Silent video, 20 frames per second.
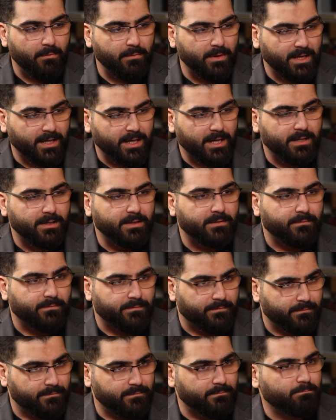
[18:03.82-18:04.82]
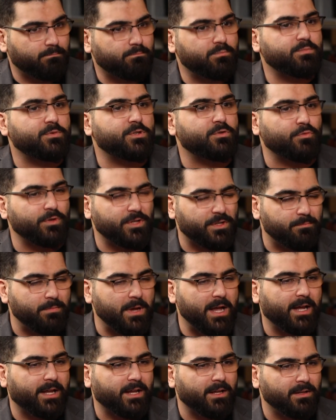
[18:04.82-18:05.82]
want to kind of switch
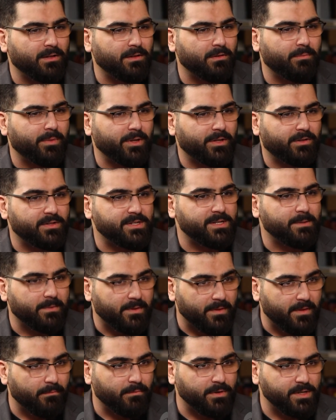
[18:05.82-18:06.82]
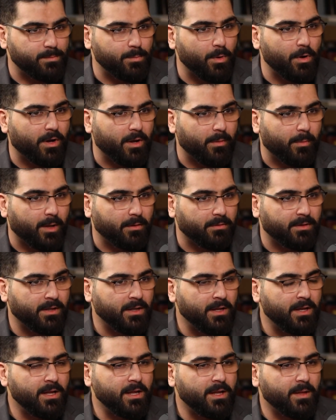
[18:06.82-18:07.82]
back a little bit to something that we spoke about.
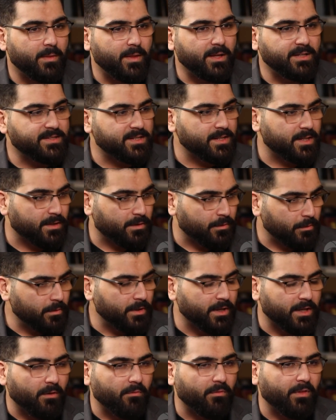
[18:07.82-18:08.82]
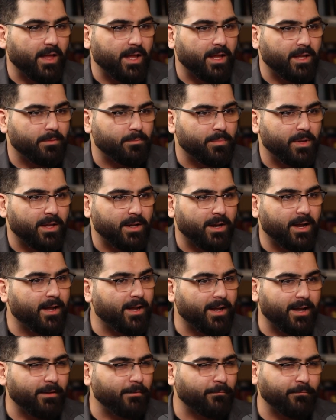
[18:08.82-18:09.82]
That's the tuning of the handpan.
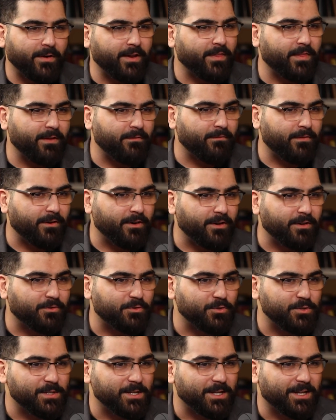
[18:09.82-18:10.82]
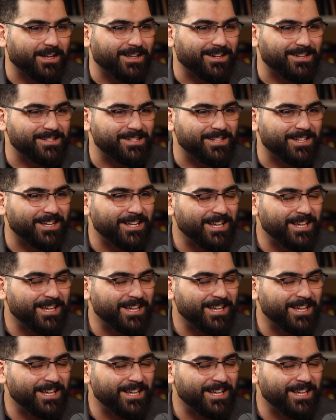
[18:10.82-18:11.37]
I find that very interesting, honestly.